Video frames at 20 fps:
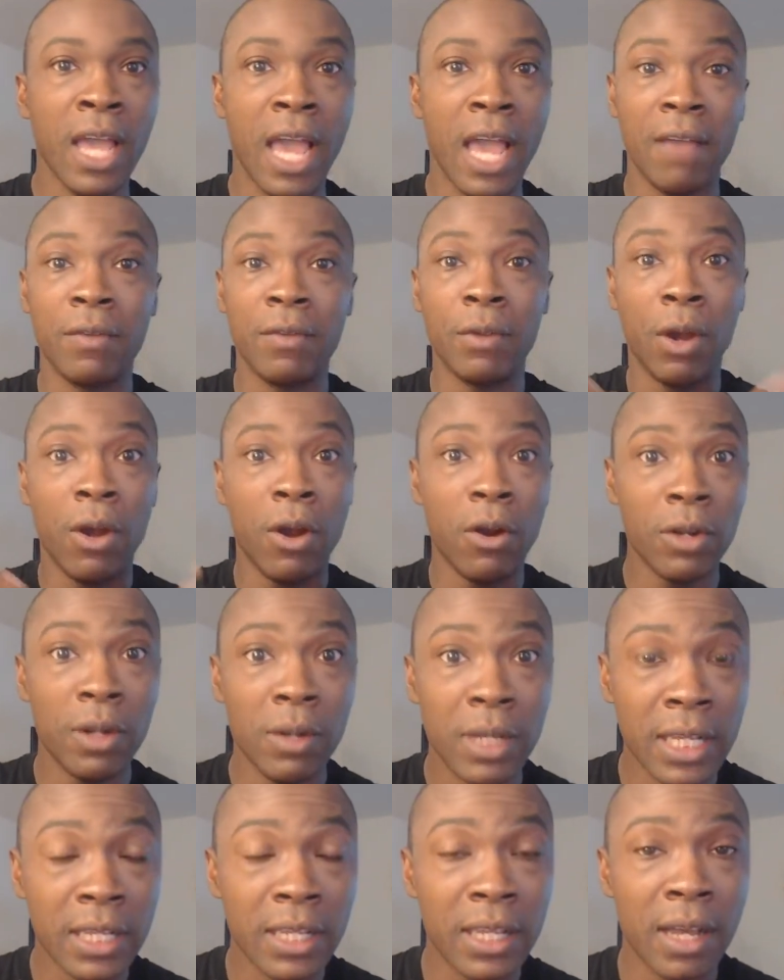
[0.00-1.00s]
Have you heard
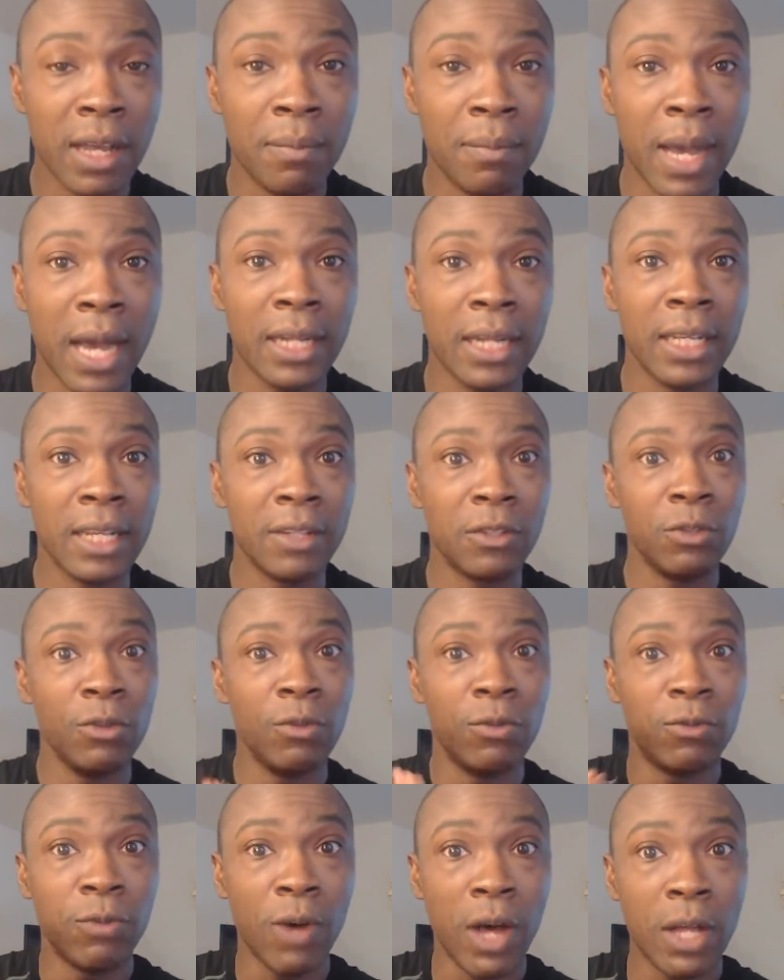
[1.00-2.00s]
of anything about it? Do
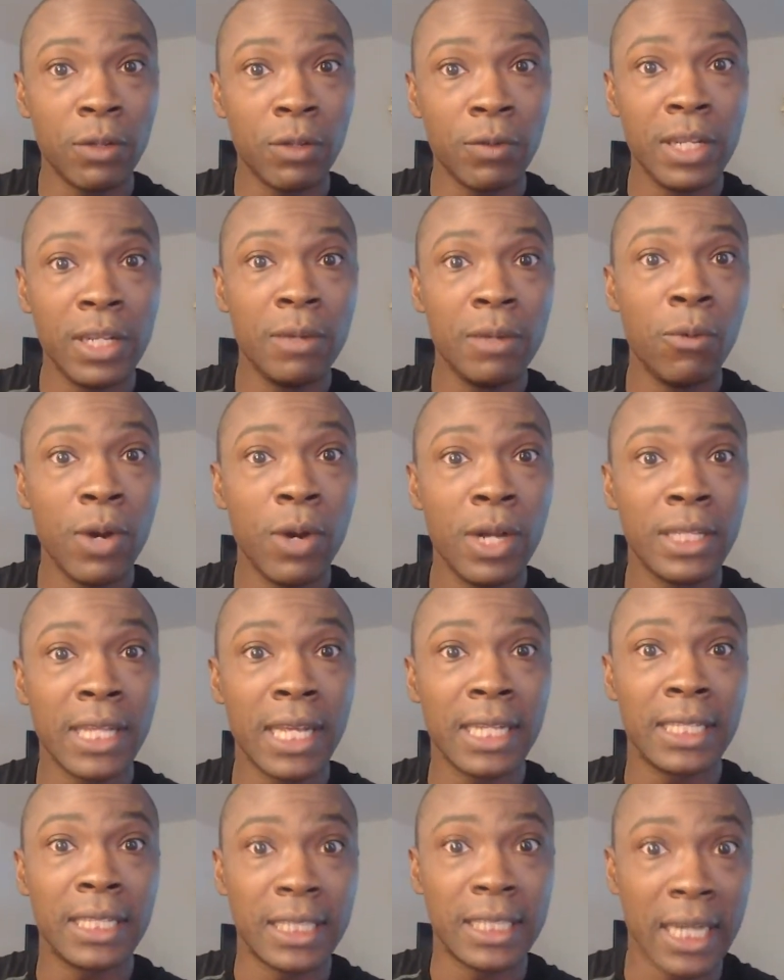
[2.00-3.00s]
you follow anyone
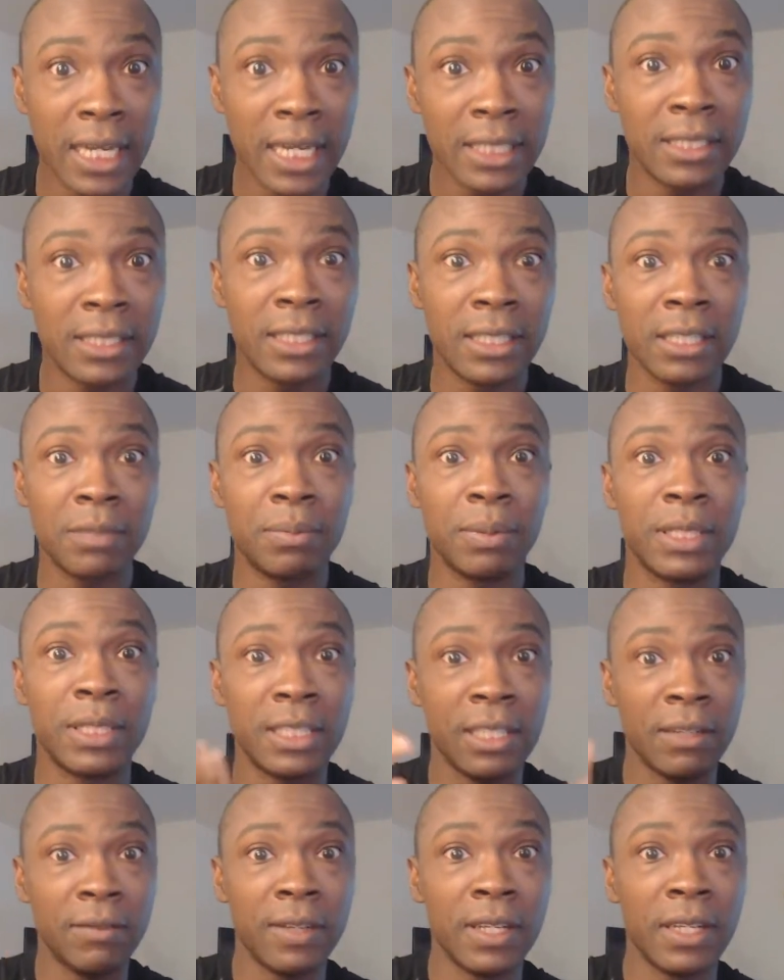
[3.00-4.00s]
that does this
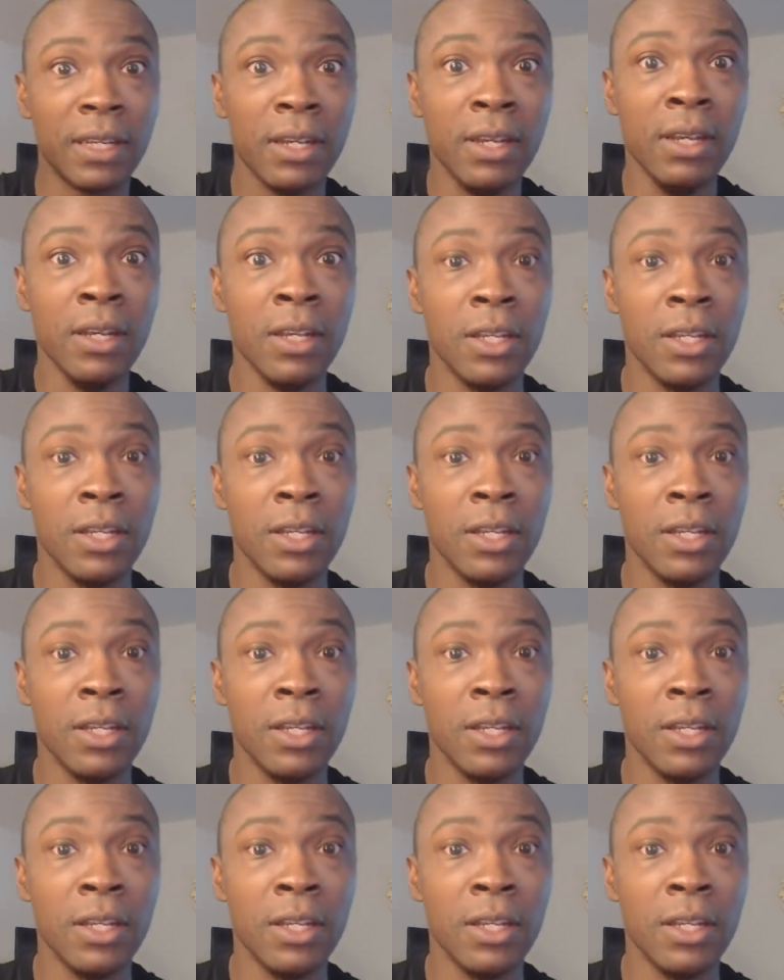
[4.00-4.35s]
specific,